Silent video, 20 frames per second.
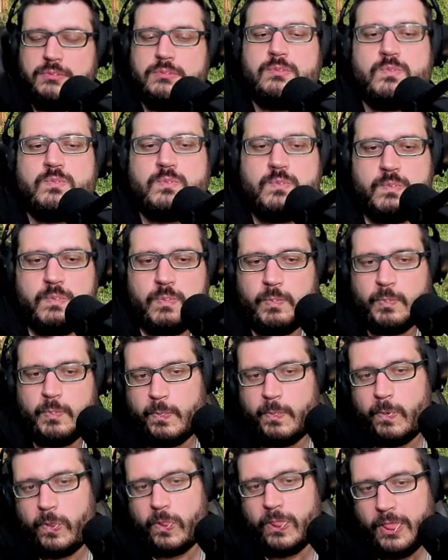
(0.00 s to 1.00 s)
Yeah.
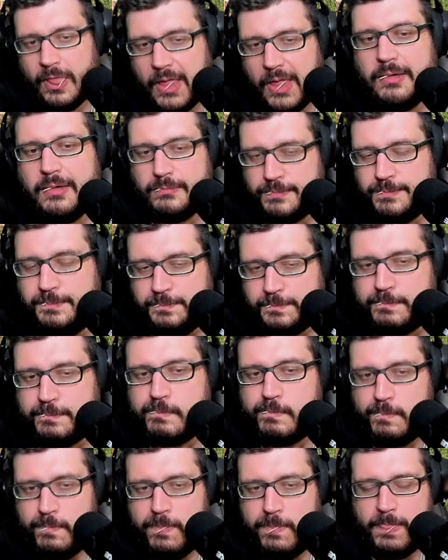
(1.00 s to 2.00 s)

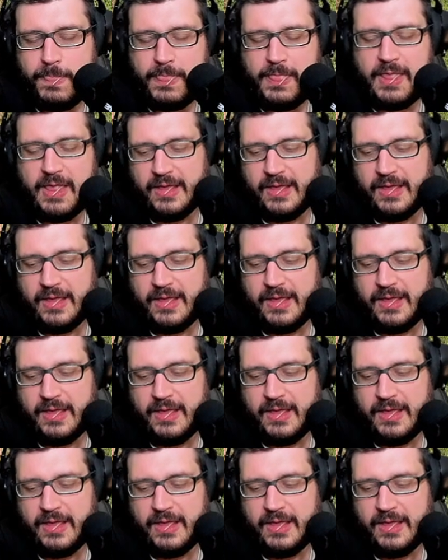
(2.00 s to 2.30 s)
And